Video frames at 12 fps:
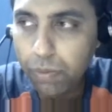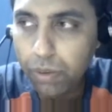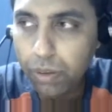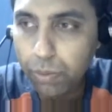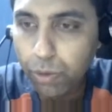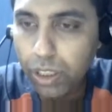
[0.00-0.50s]

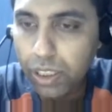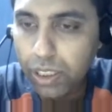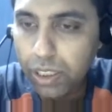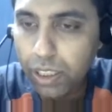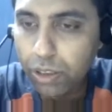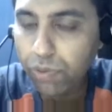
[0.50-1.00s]
more
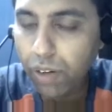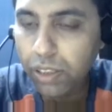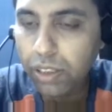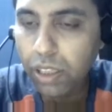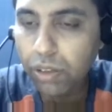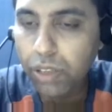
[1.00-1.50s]
easier to
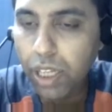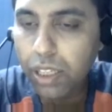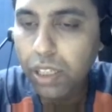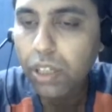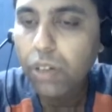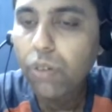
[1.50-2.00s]
find out that
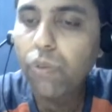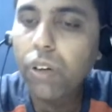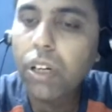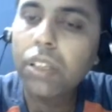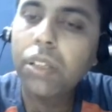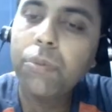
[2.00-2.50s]
what
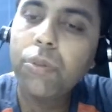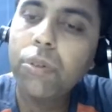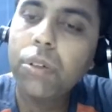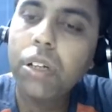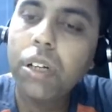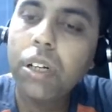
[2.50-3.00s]
are the
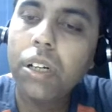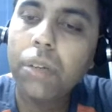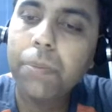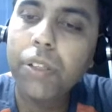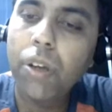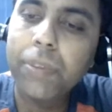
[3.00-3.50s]
more
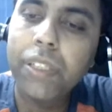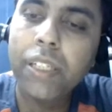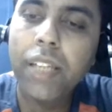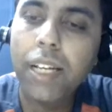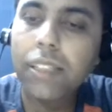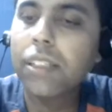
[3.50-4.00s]
predominant
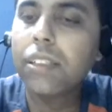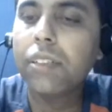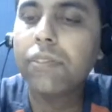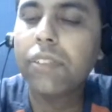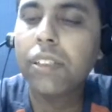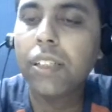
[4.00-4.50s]

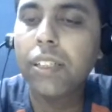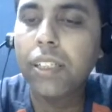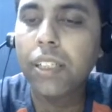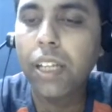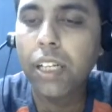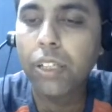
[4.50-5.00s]
adjectives in the data
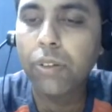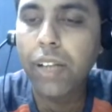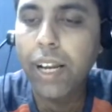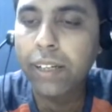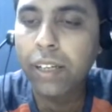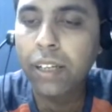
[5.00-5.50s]
that you are
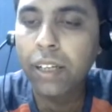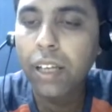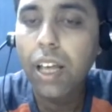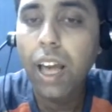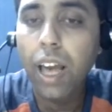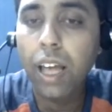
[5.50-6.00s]
handling,
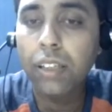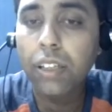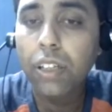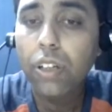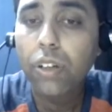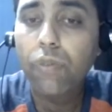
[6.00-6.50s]
and
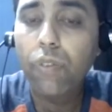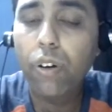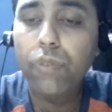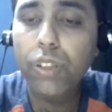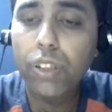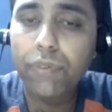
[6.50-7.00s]
for
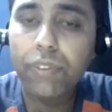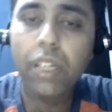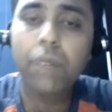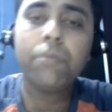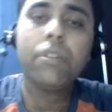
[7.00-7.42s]
which of them